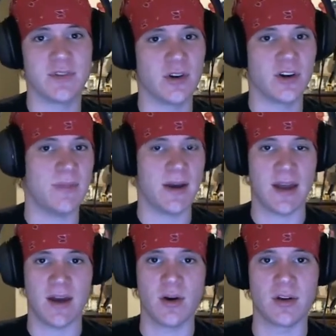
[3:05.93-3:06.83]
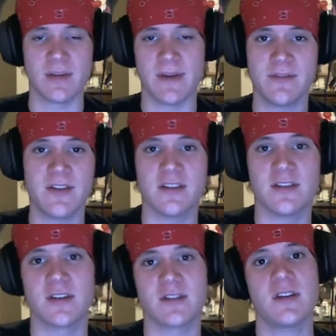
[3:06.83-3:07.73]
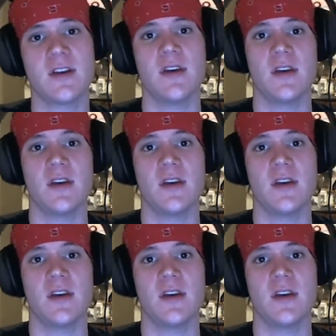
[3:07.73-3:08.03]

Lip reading: sorry about how ugly my face looks,